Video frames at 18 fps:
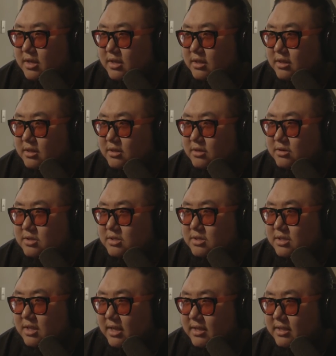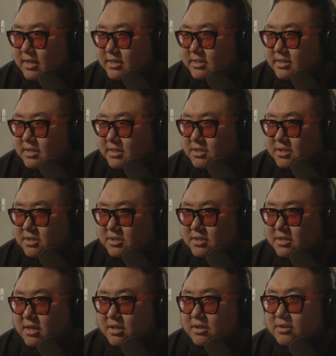it looks like they stitched
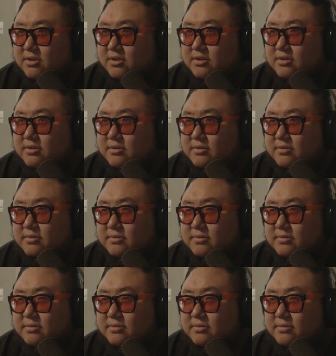it together.